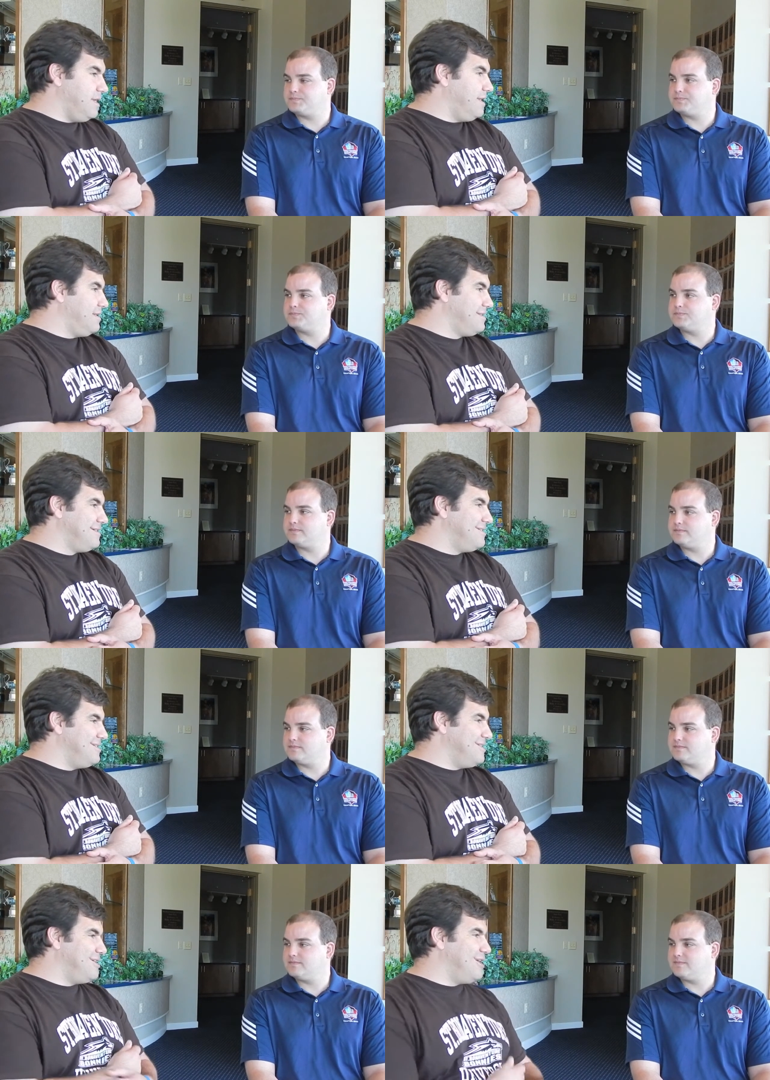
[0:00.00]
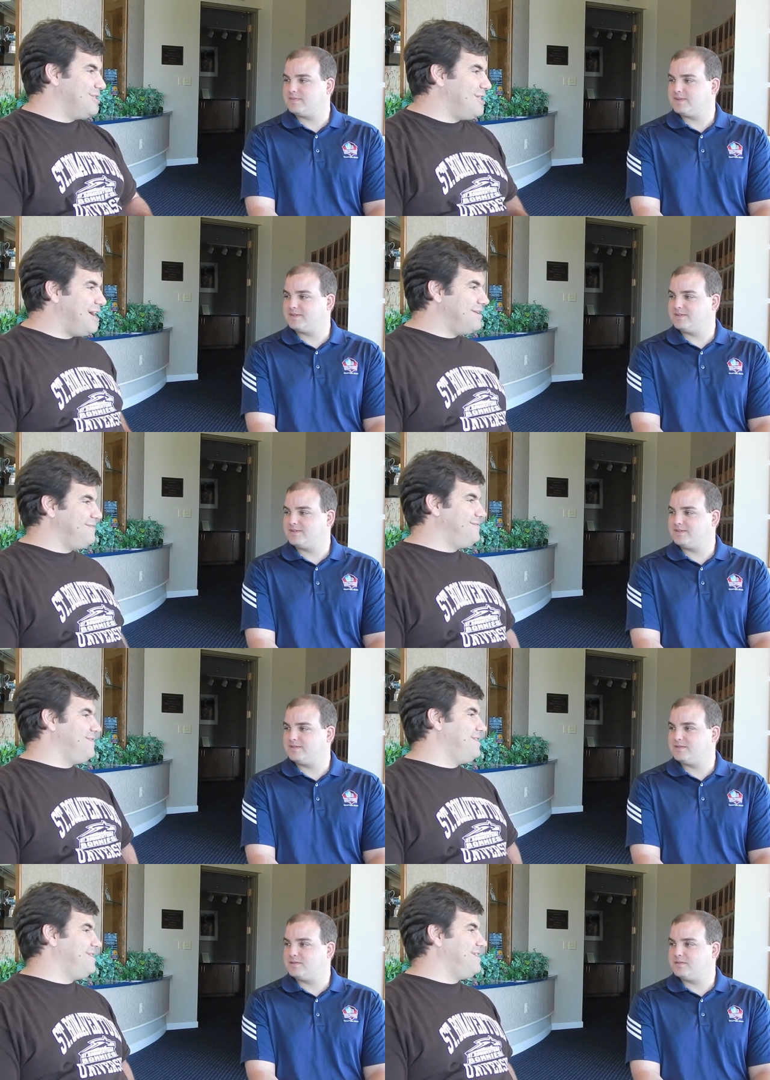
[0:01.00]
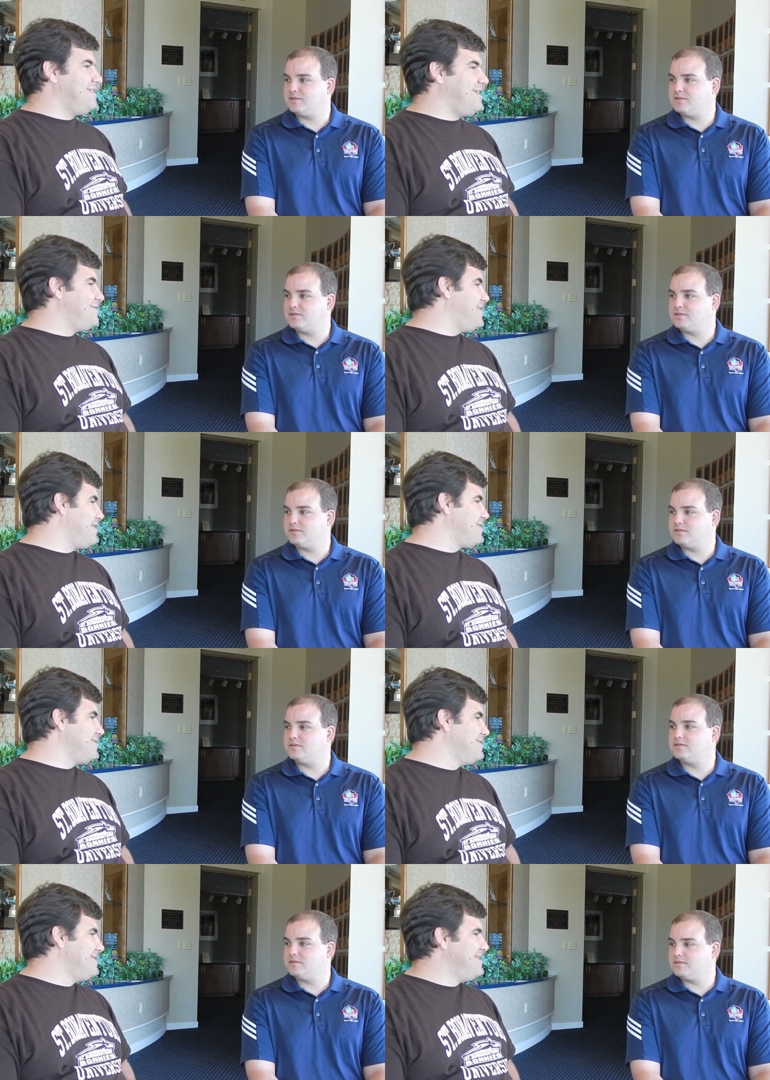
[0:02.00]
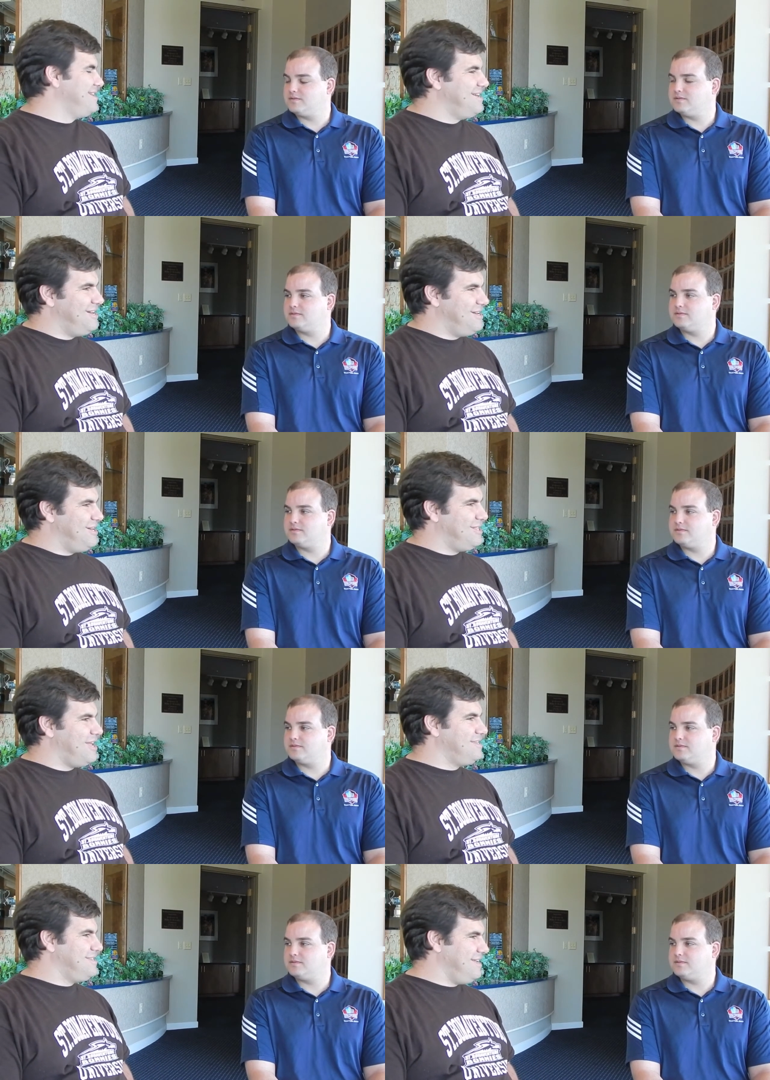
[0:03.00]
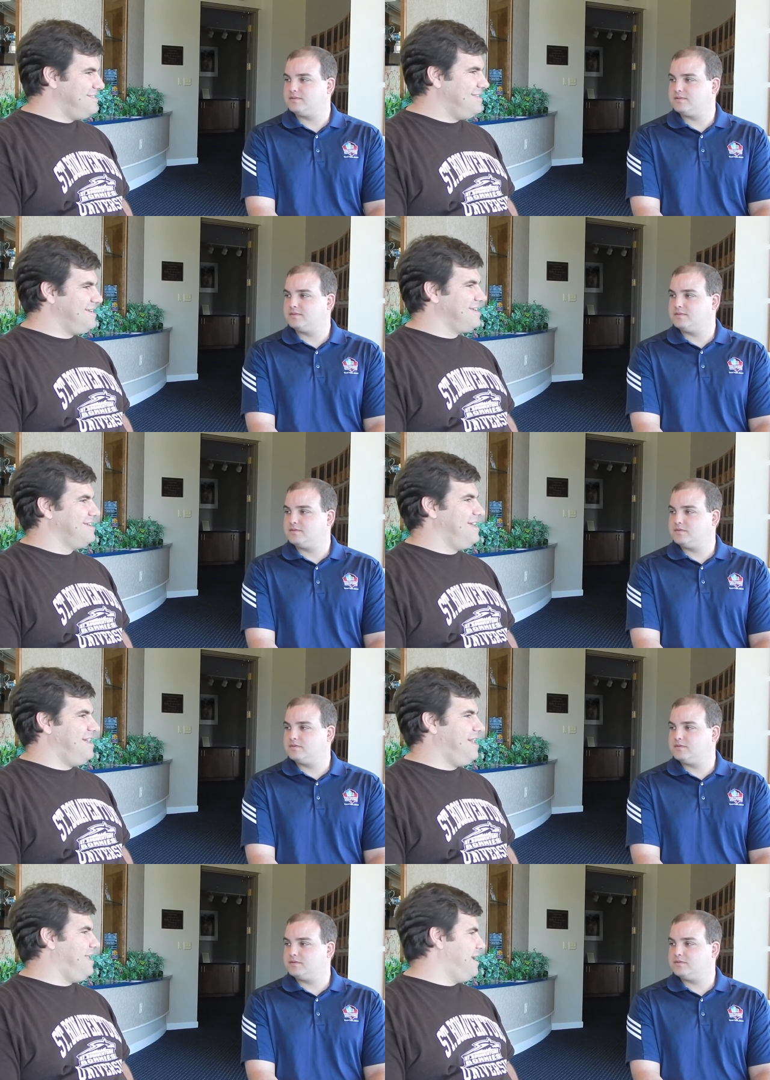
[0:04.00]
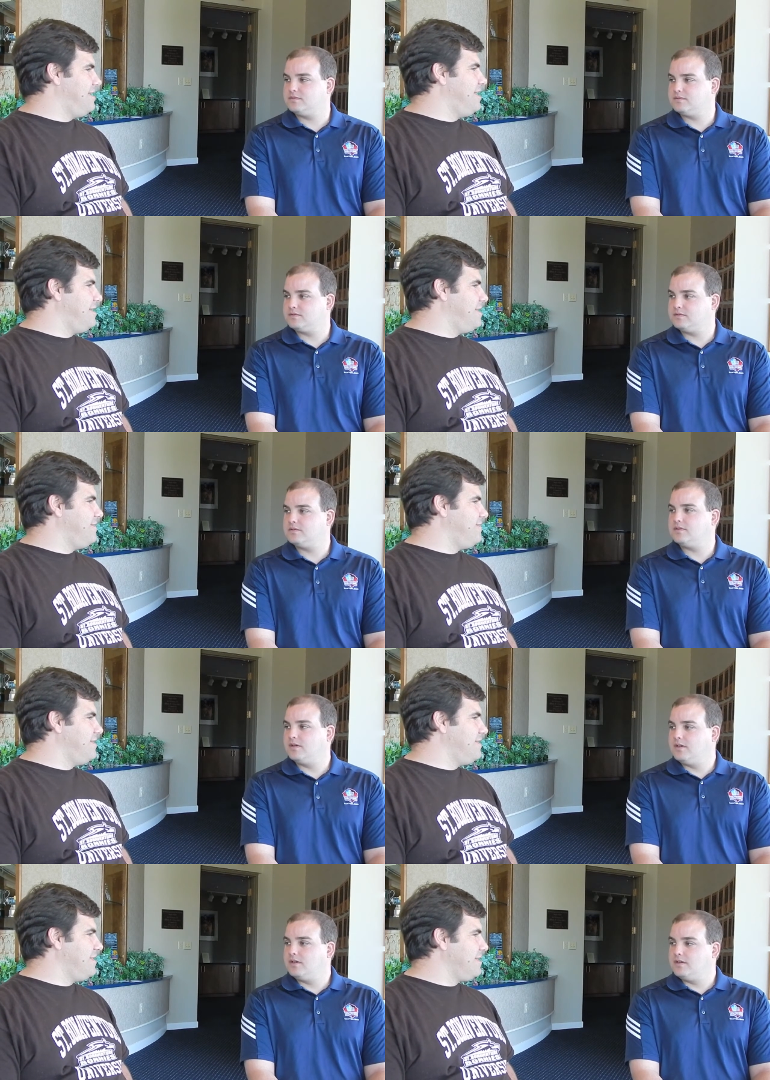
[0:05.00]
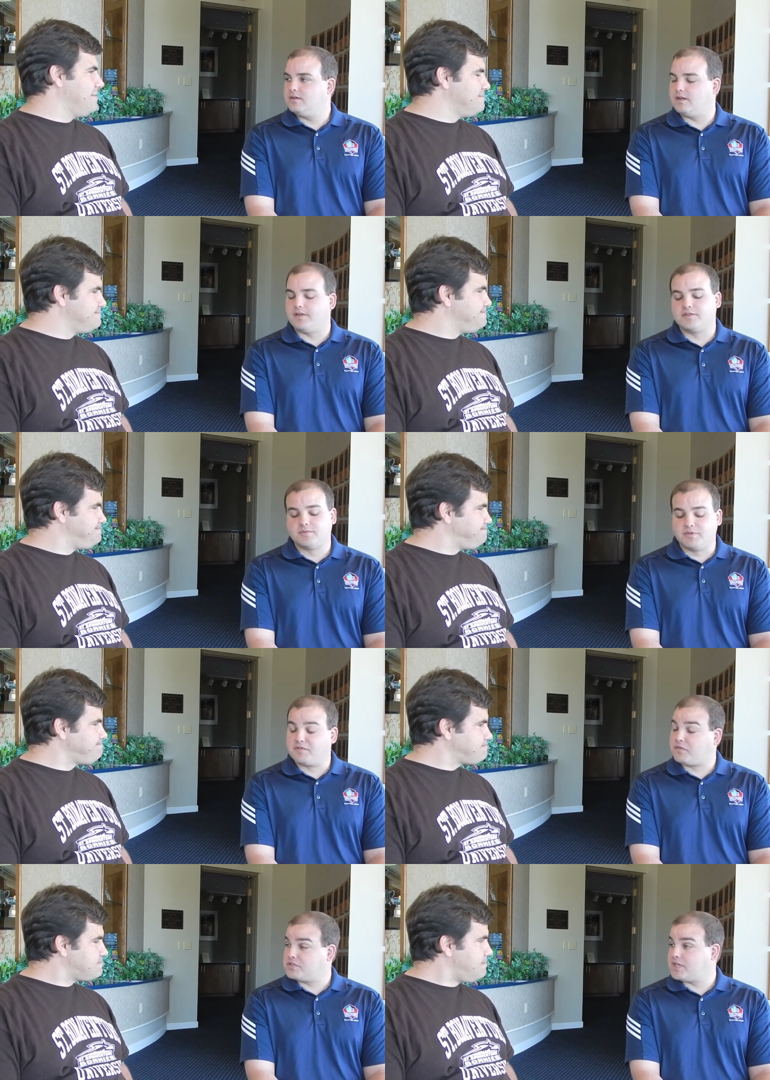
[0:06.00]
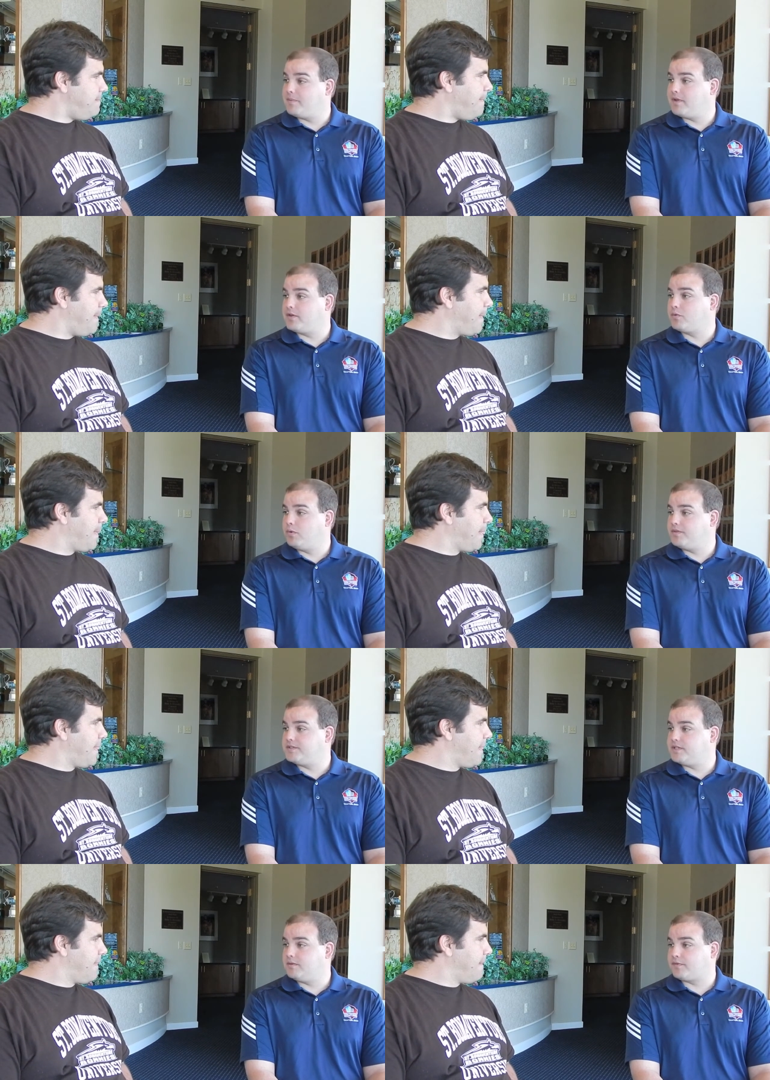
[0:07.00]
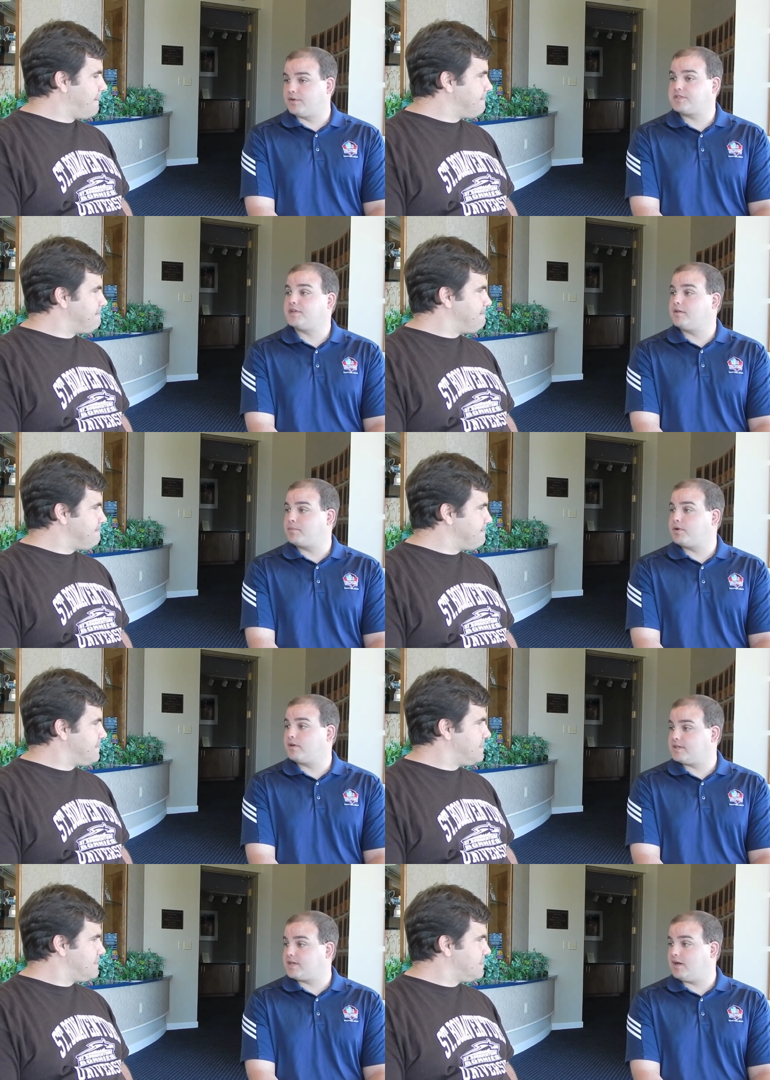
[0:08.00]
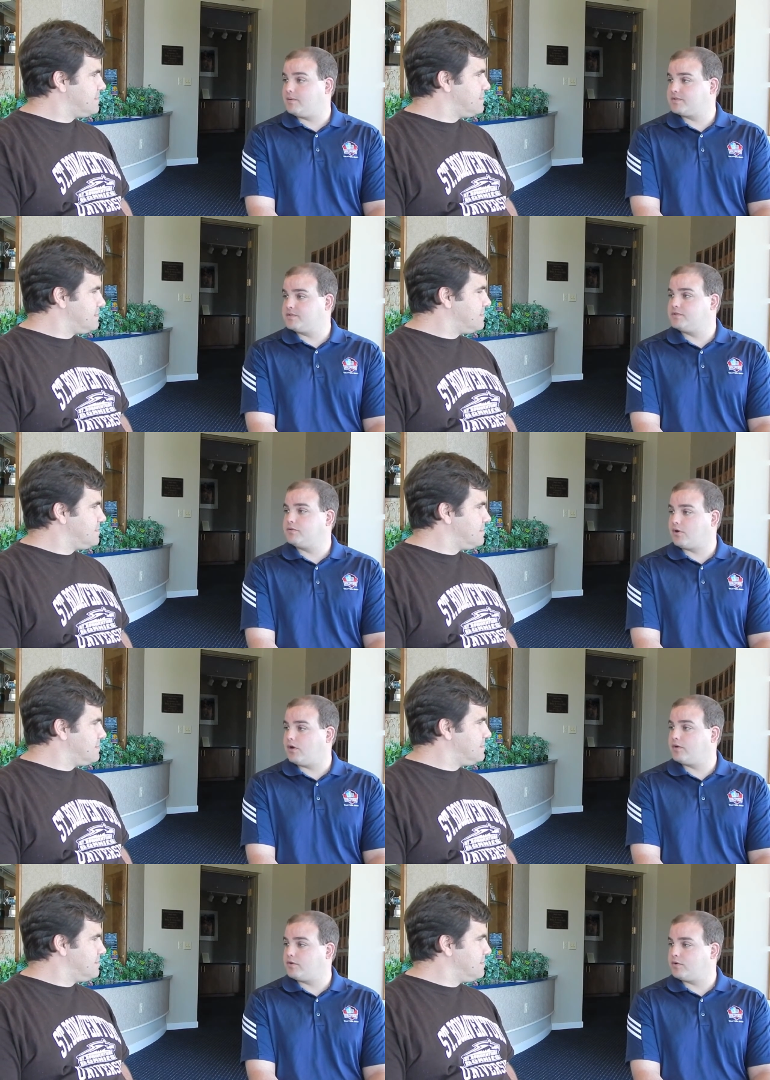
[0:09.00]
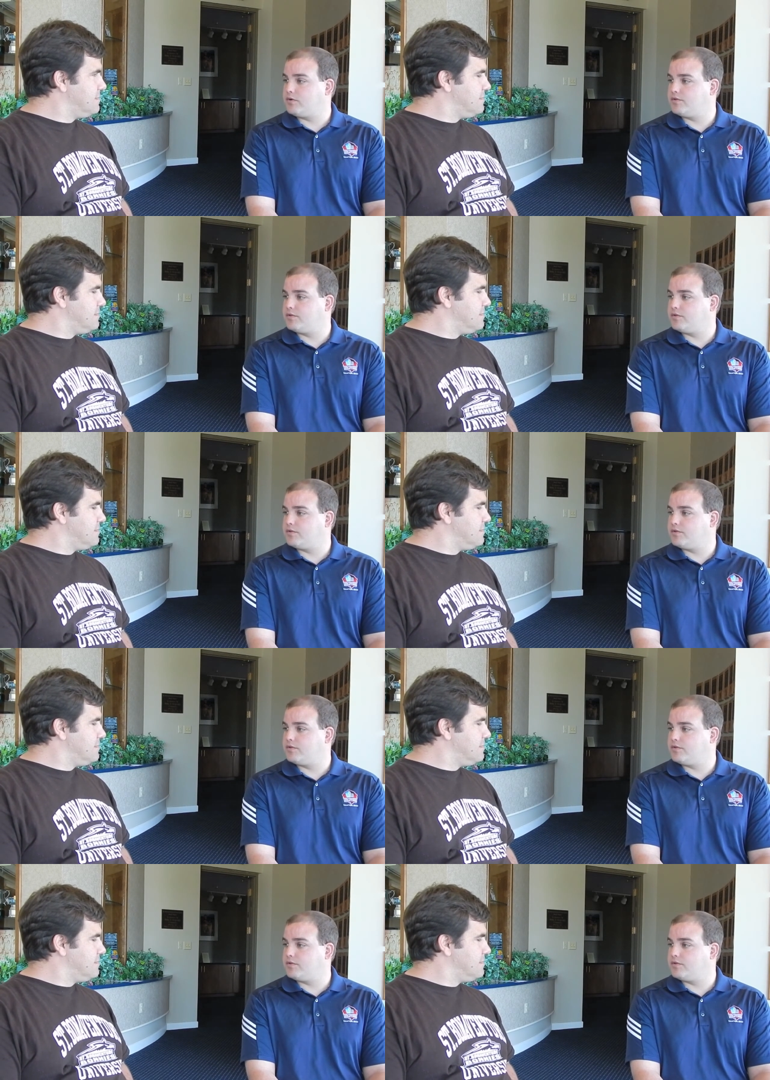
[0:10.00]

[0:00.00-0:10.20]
Speaker 1: a, a, a lot of uh, a lot of soccer uh, a lot of sightseeing uh, and, a, and, a, lot of fun, I
Speaker 2: think. Now, this will be the first time that you're with the team for an extended period of time since you were hired earlier